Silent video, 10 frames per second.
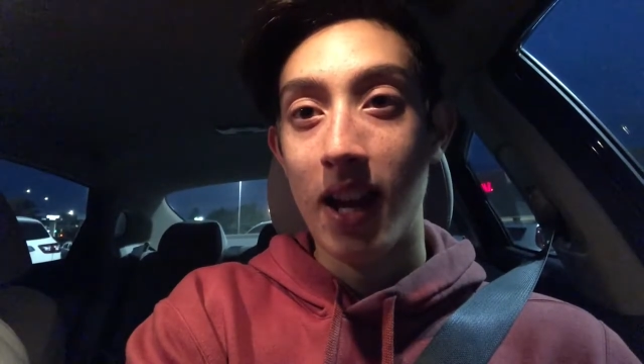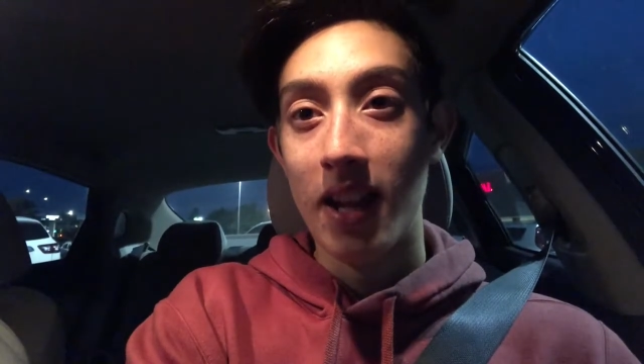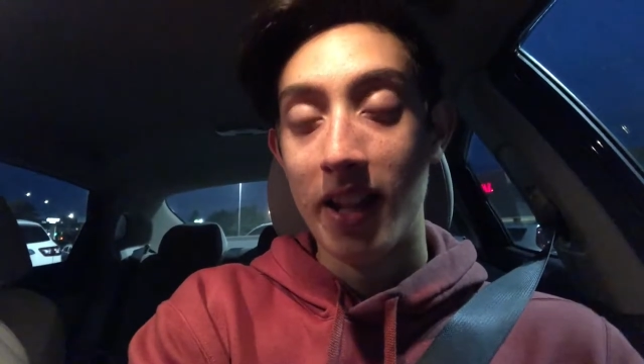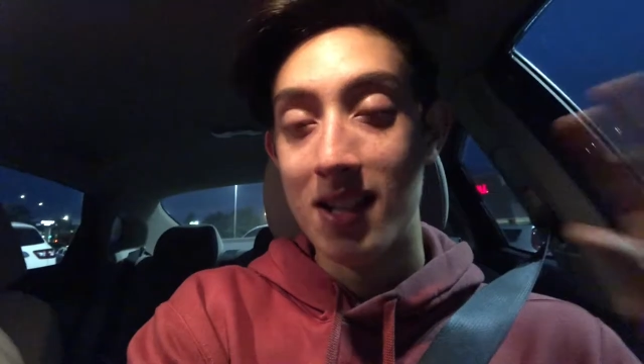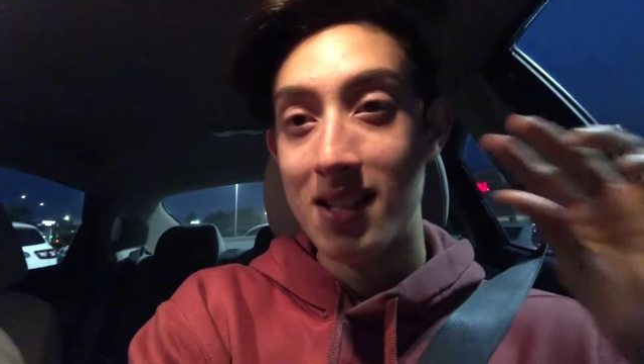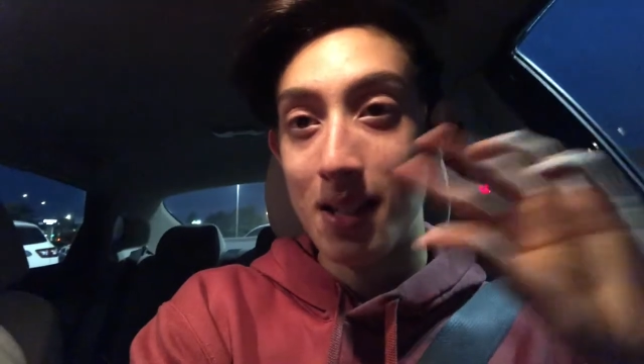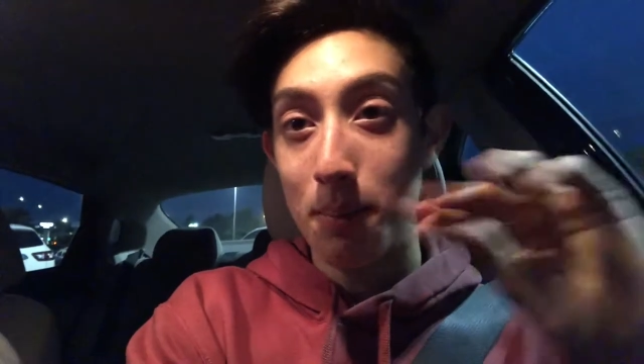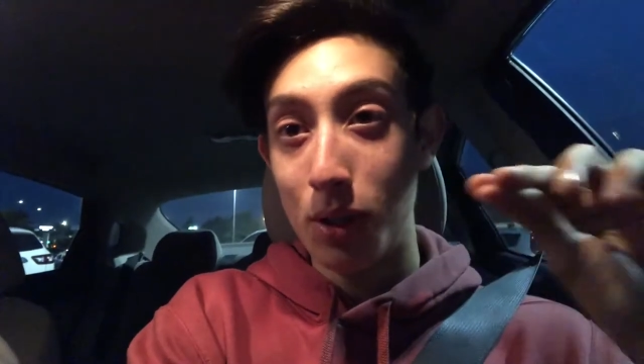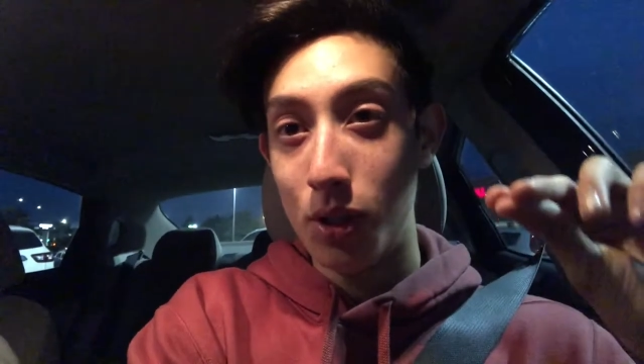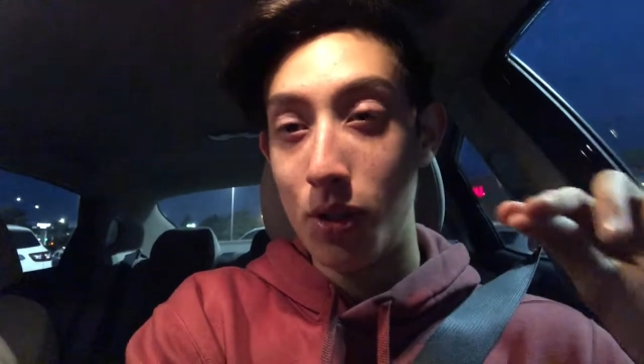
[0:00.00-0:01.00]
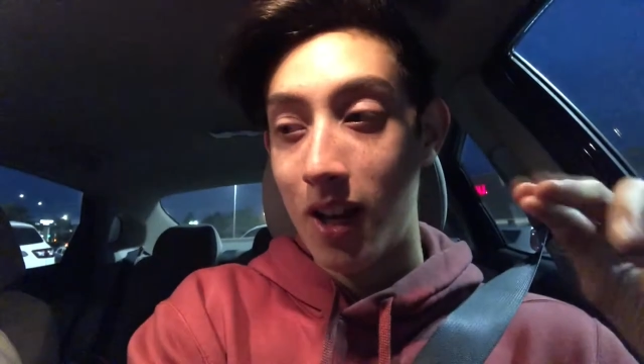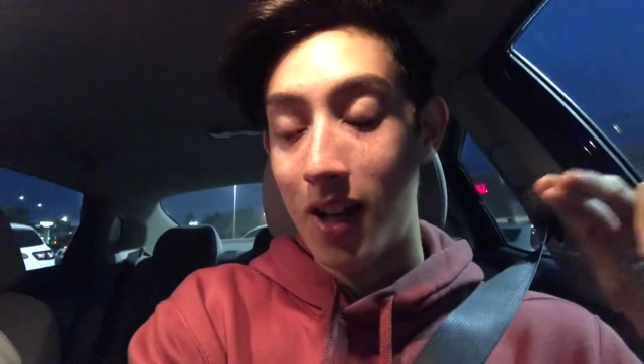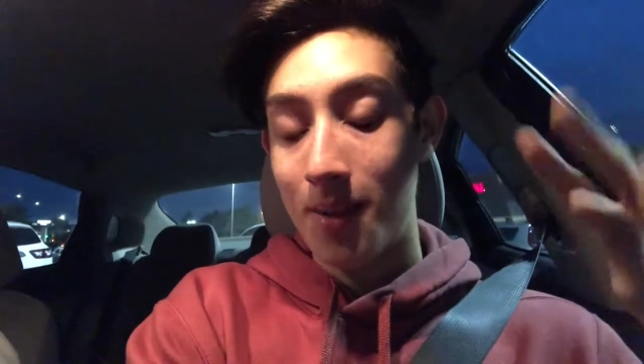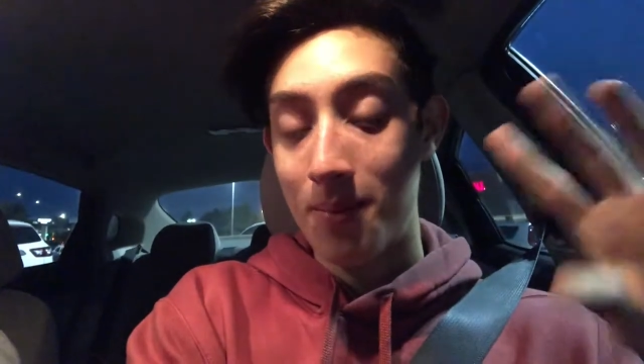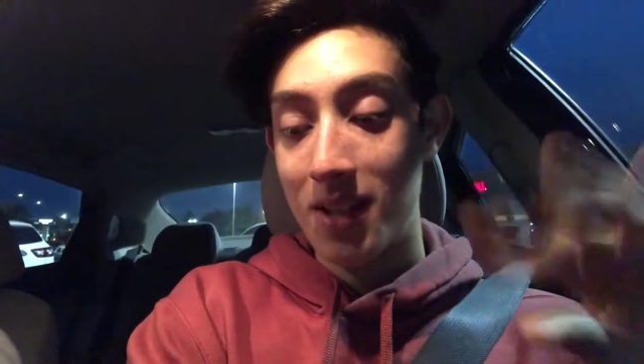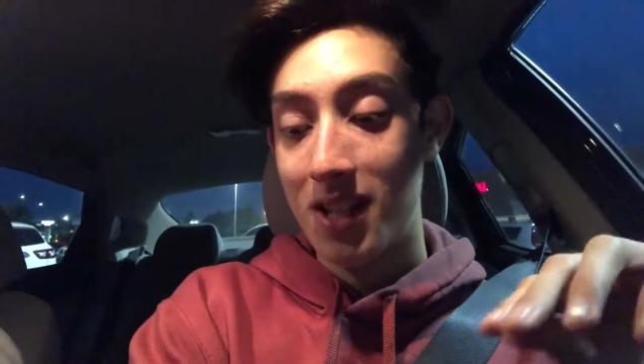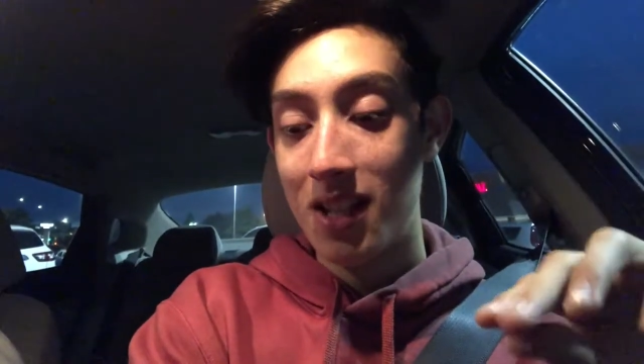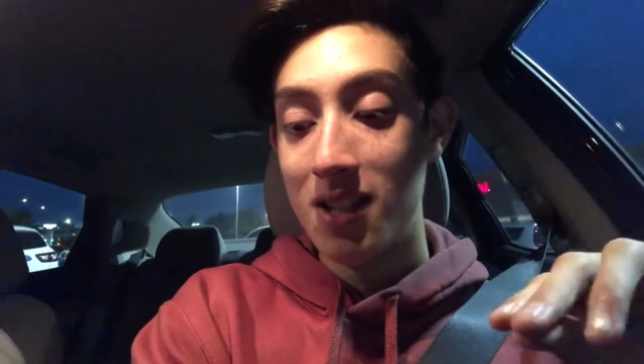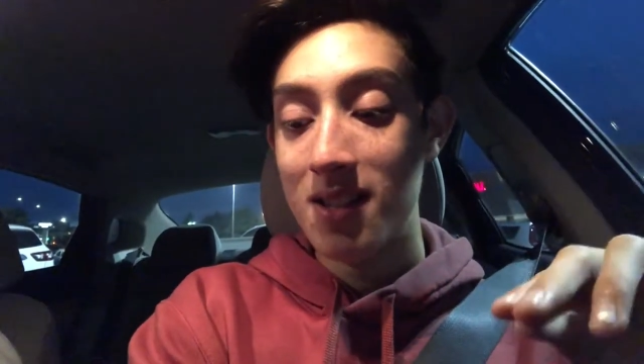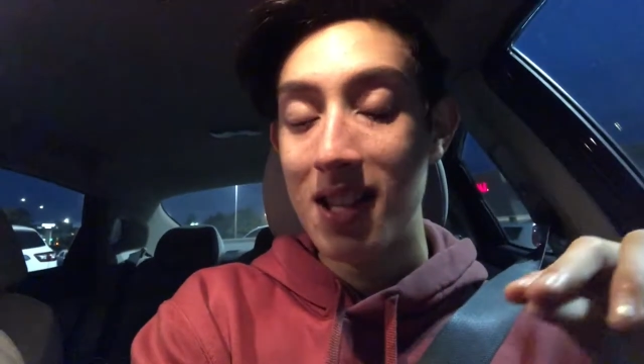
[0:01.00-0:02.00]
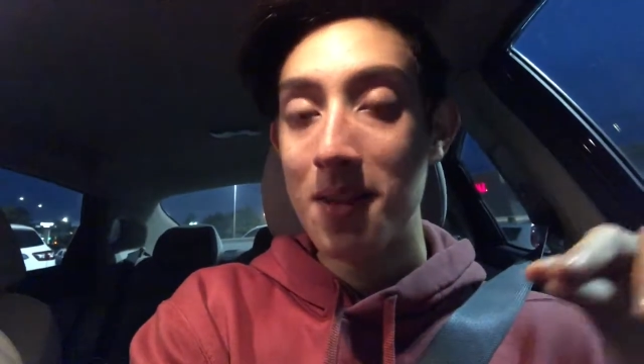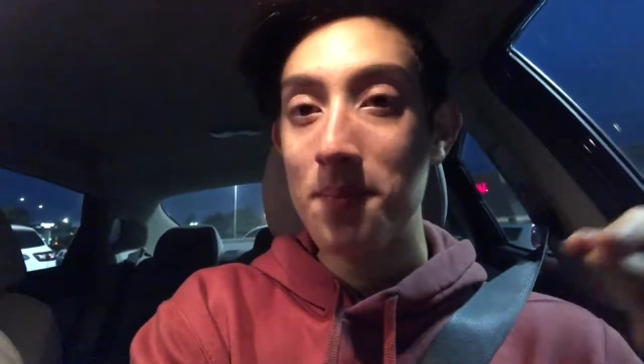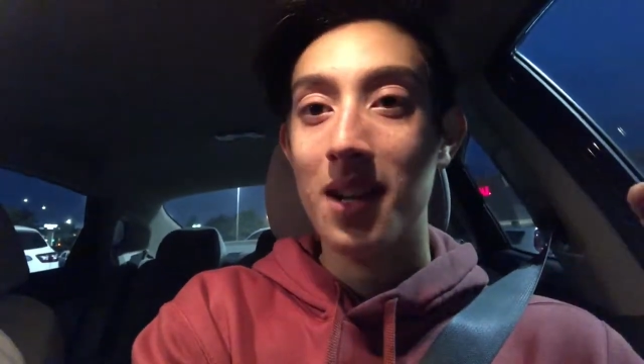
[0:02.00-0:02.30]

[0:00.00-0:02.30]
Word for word: I like see a blue um, Adidas thing.